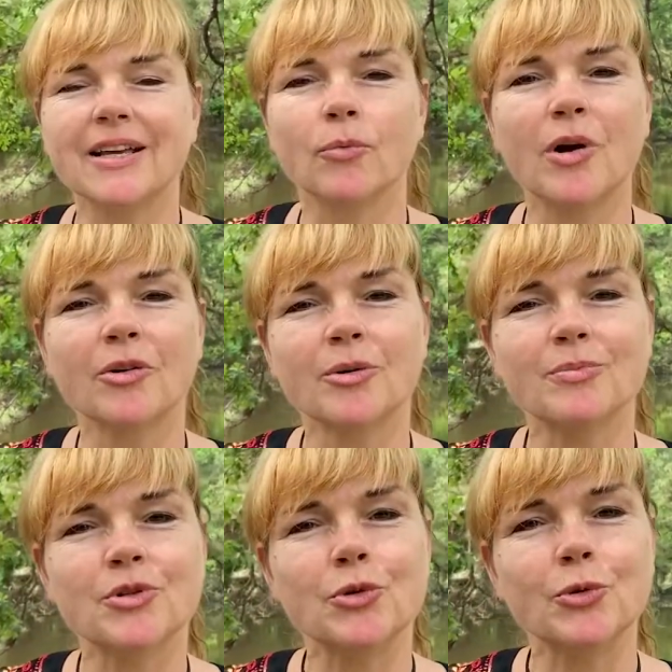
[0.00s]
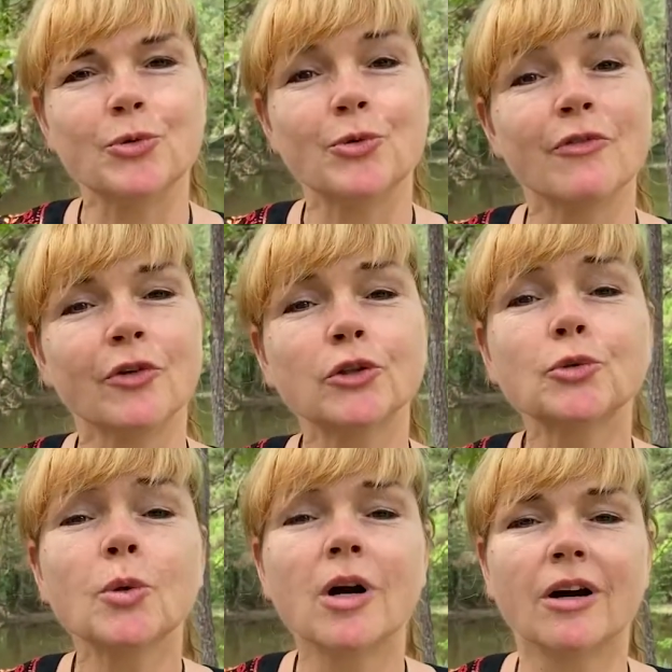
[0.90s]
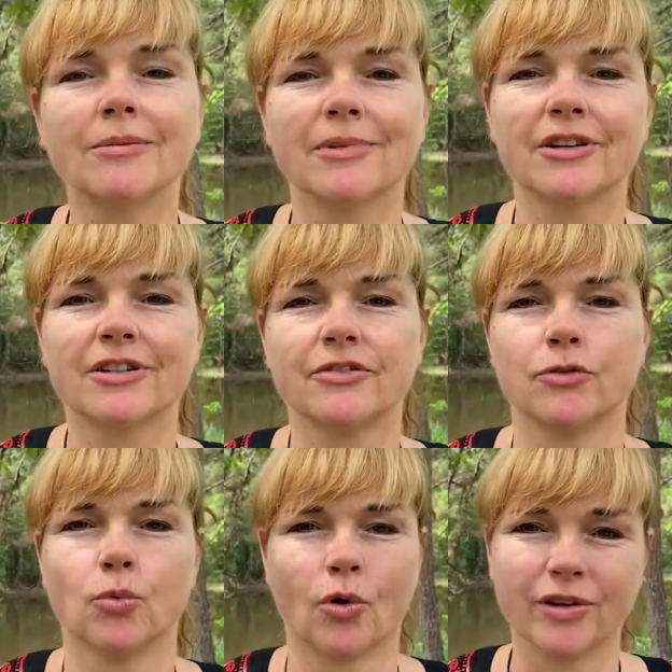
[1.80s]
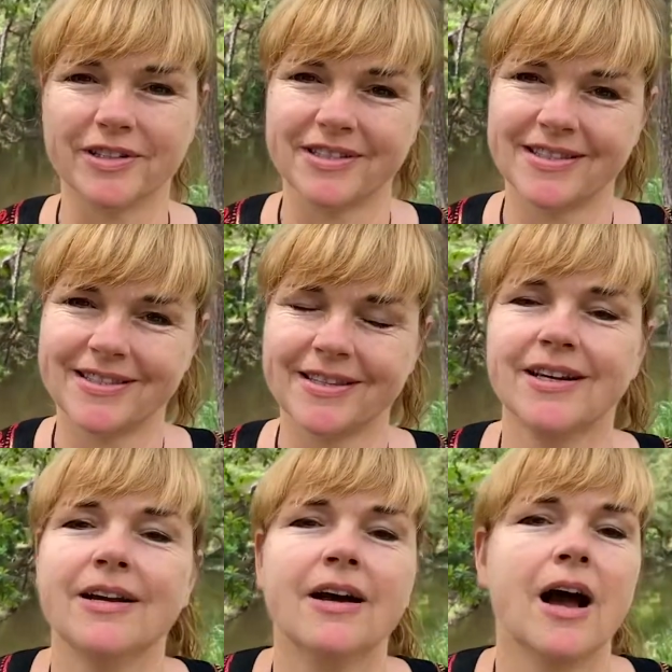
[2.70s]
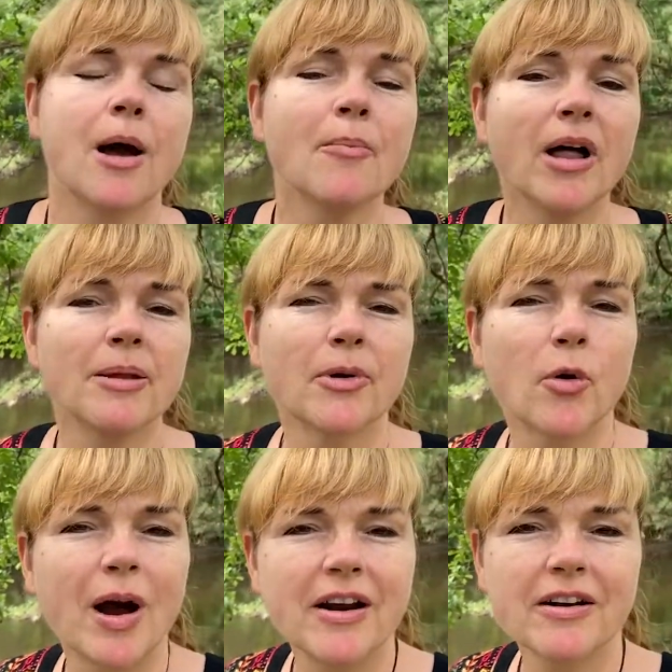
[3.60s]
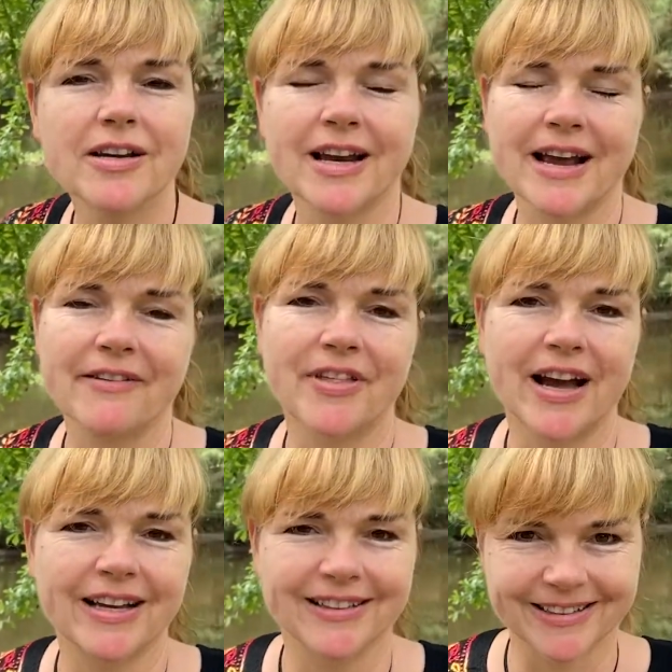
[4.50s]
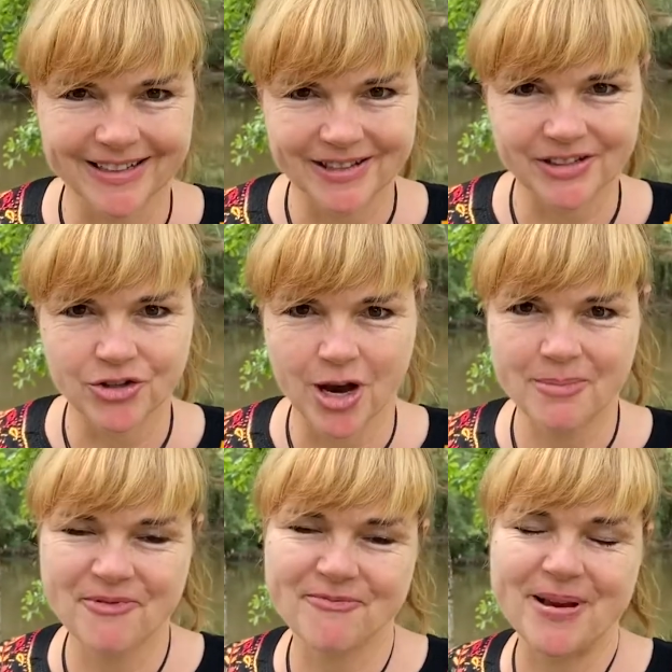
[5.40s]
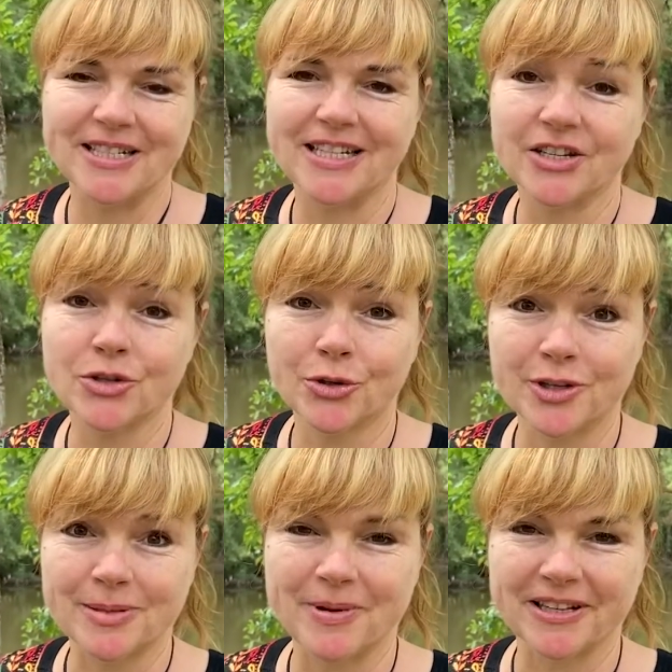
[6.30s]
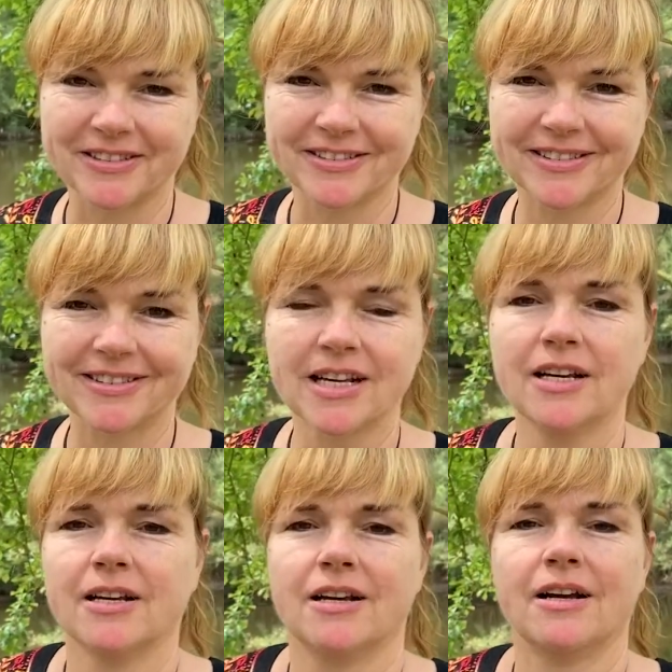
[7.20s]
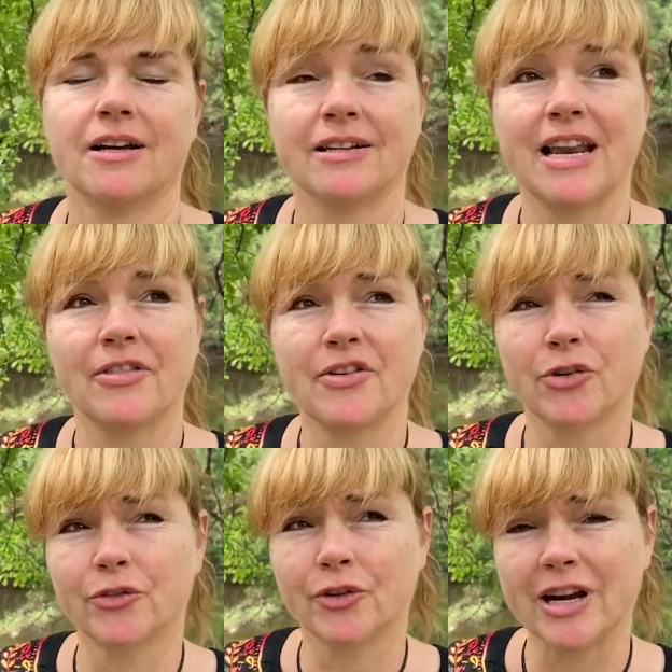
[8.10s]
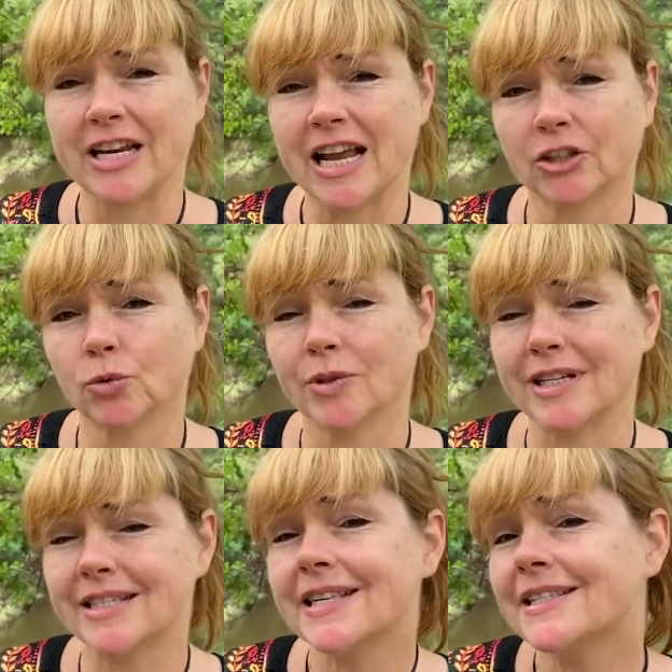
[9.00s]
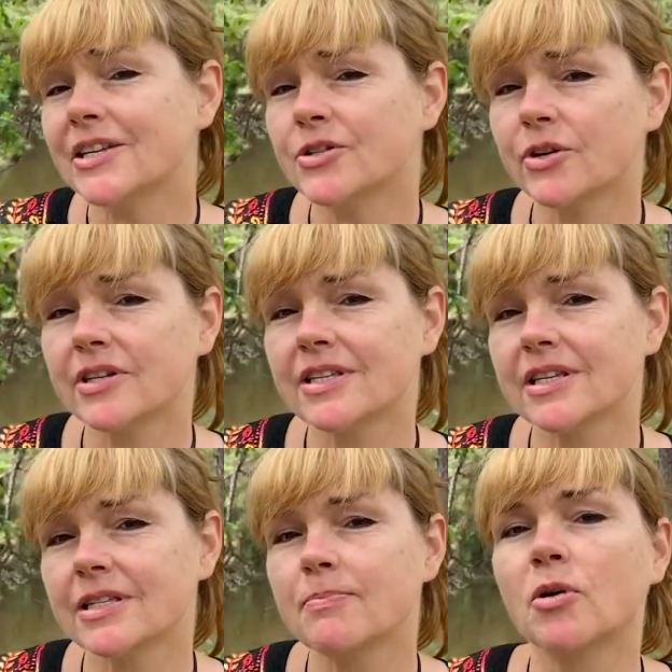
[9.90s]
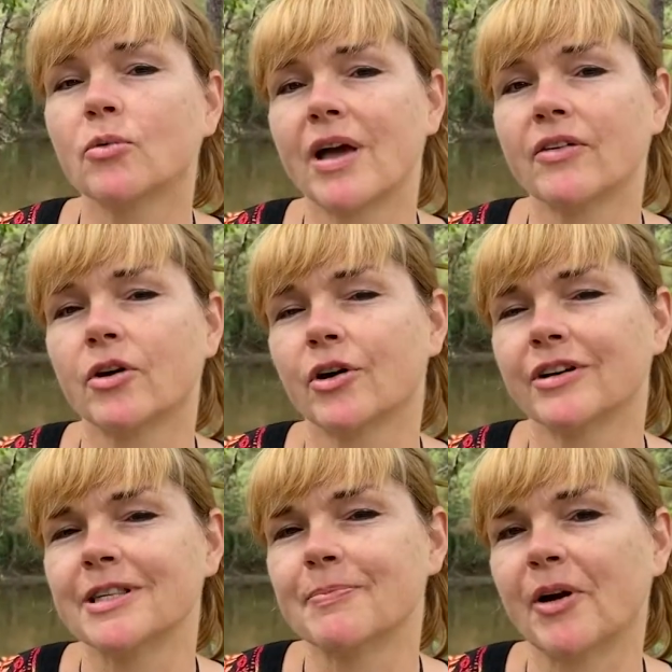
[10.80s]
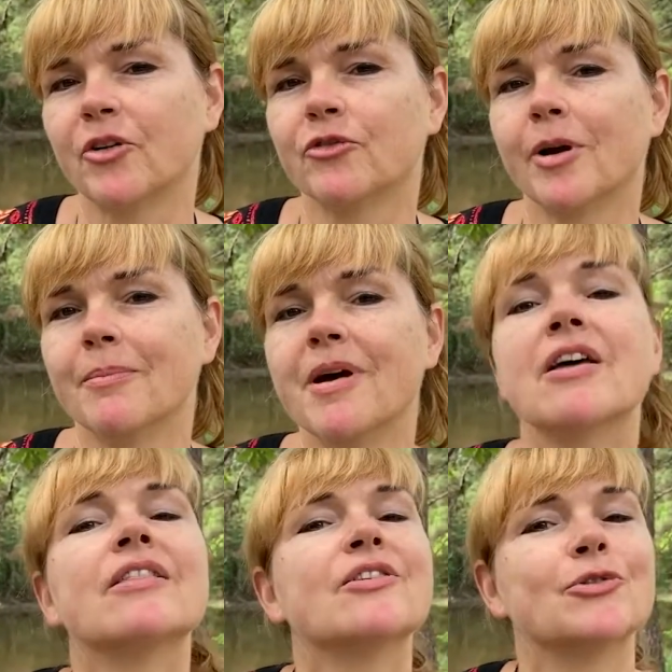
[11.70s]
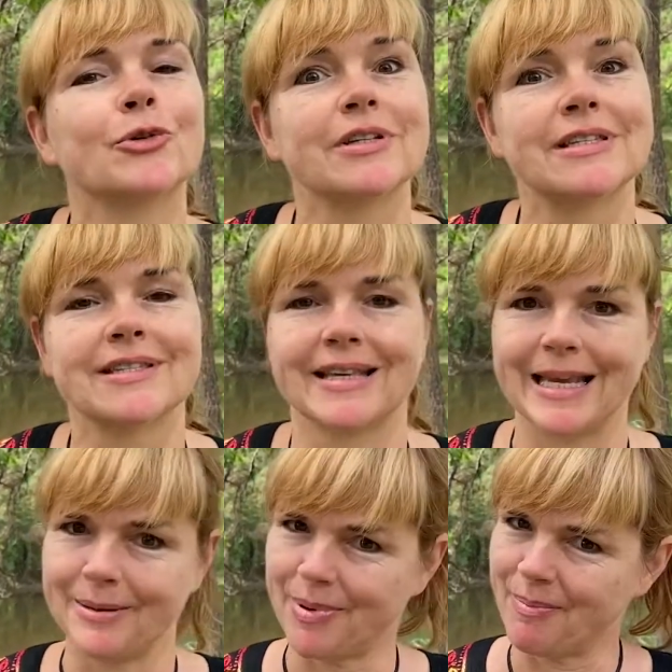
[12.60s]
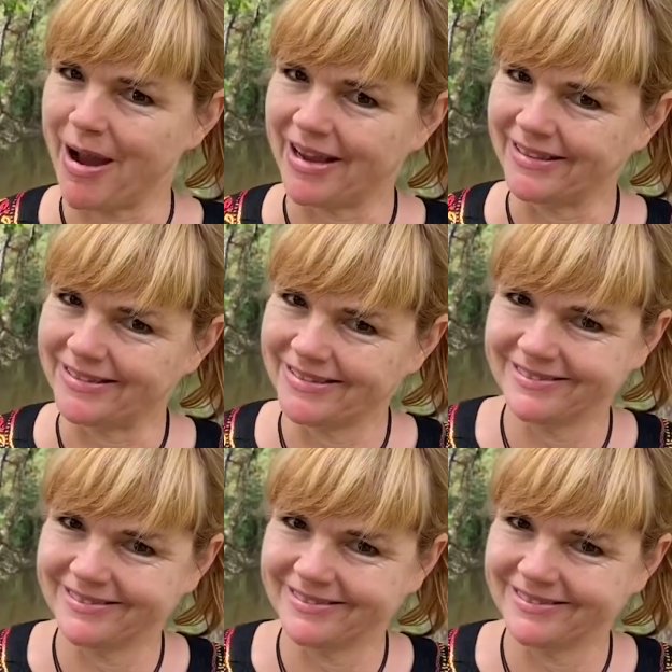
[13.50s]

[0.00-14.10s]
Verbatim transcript: and welcome to the virtual art market of New Orleans. I'm Molly McGuire and I have the highly unlikely job of painting circus banners. Uh, now these aren't for any actual existing circuses but rather are inspired from the circus in my mind.